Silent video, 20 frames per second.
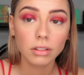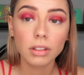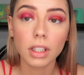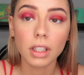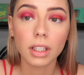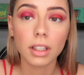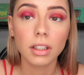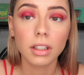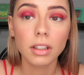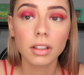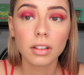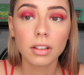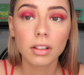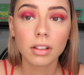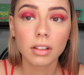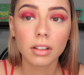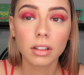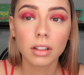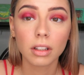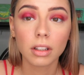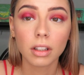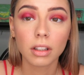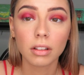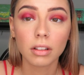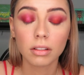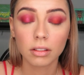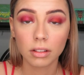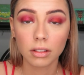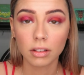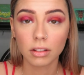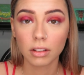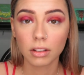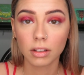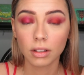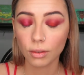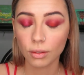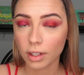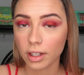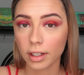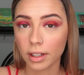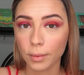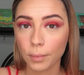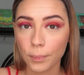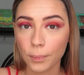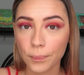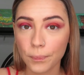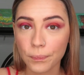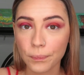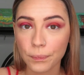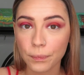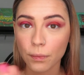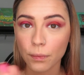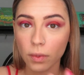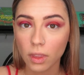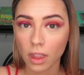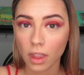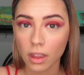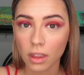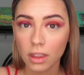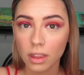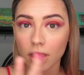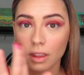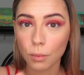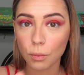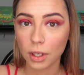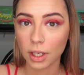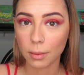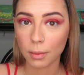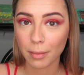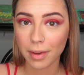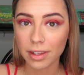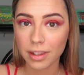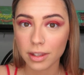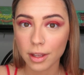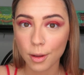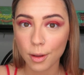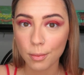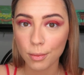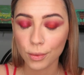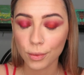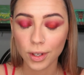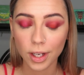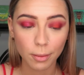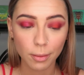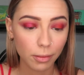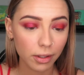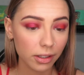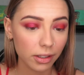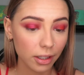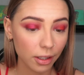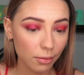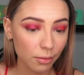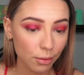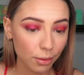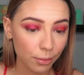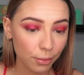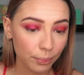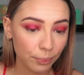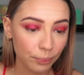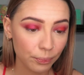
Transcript: Okay. Okay. We didn't mess up. We didn't mess up.